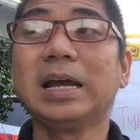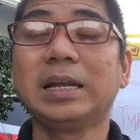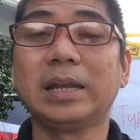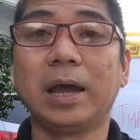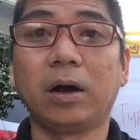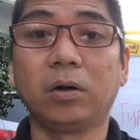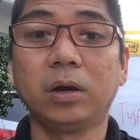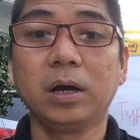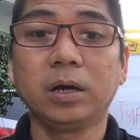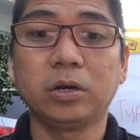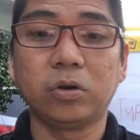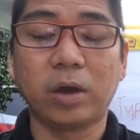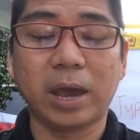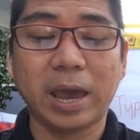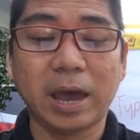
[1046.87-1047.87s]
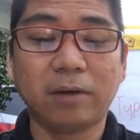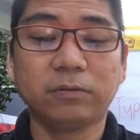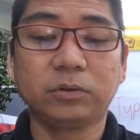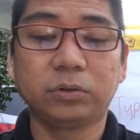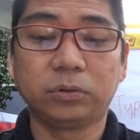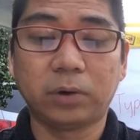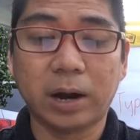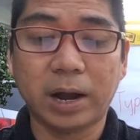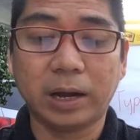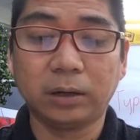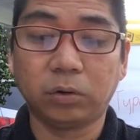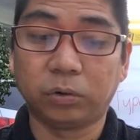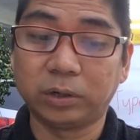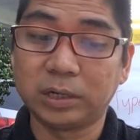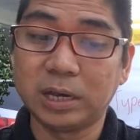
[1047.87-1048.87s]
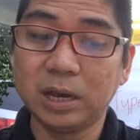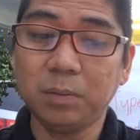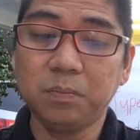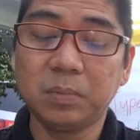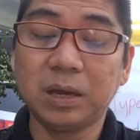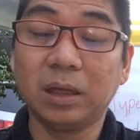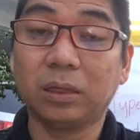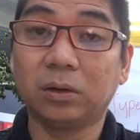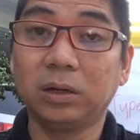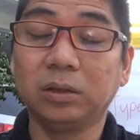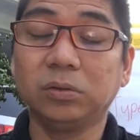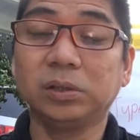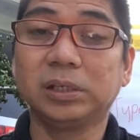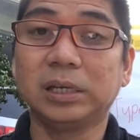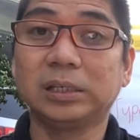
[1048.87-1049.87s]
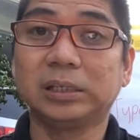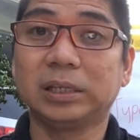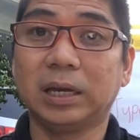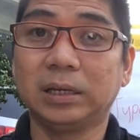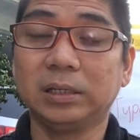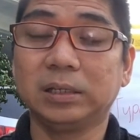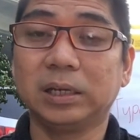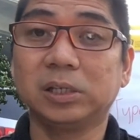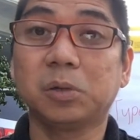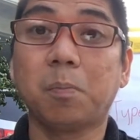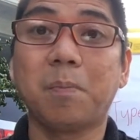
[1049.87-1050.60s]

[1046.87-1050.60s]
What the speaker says: Now, you have to write or give me 3 to 6 sentences